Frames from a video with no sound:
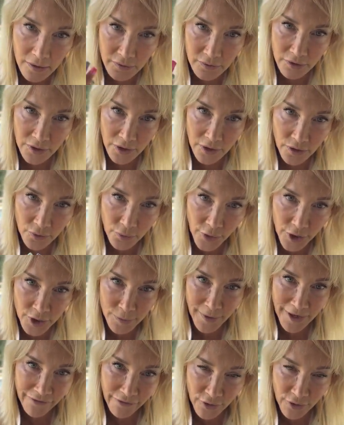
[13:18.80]
dude, where's
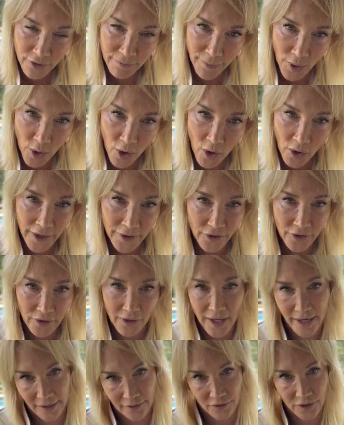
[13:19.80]
my food bowl? And you're
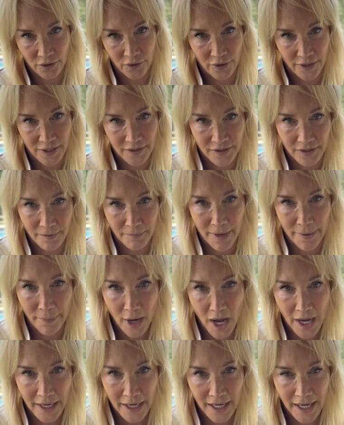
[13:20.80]
like, dude, it's in my
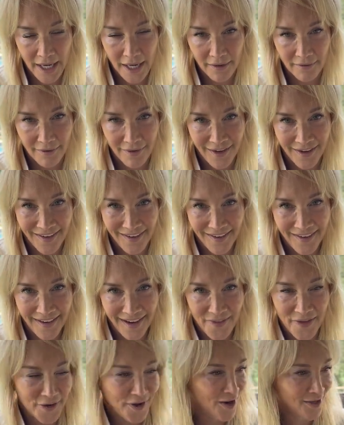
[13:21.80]
pocket.
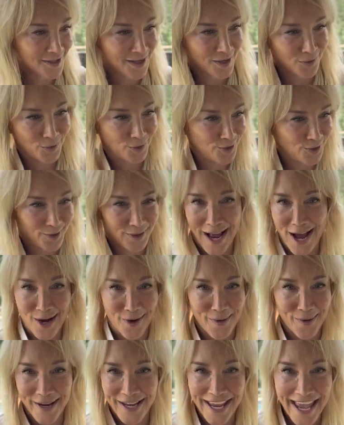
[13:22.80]
And the dog's like, well, dude, how
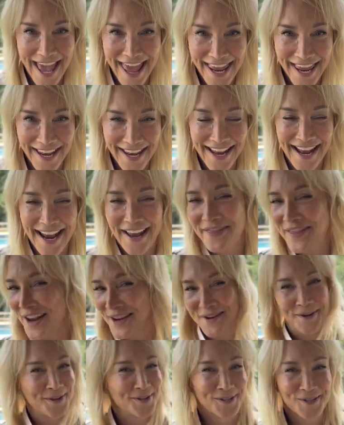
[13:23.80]
do I get it? And then
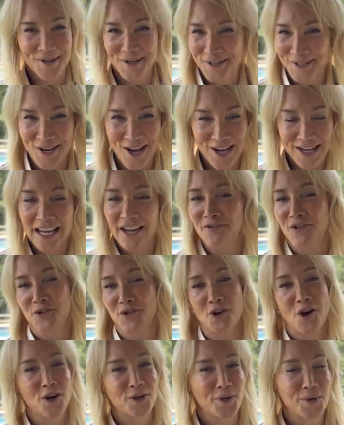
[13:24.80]
you can start talking. If your
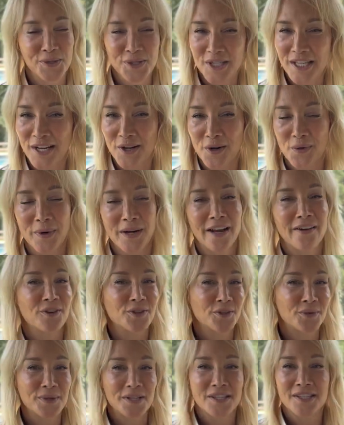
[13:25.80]
dog knows sit or whatever,
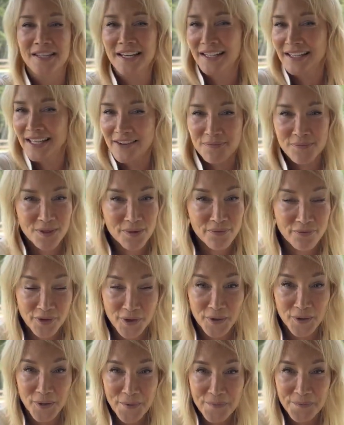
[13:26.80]
do a sit, give him some
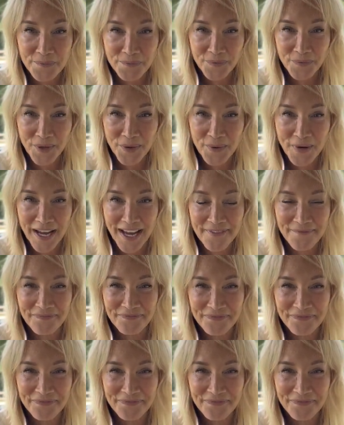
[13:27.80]
food, okay?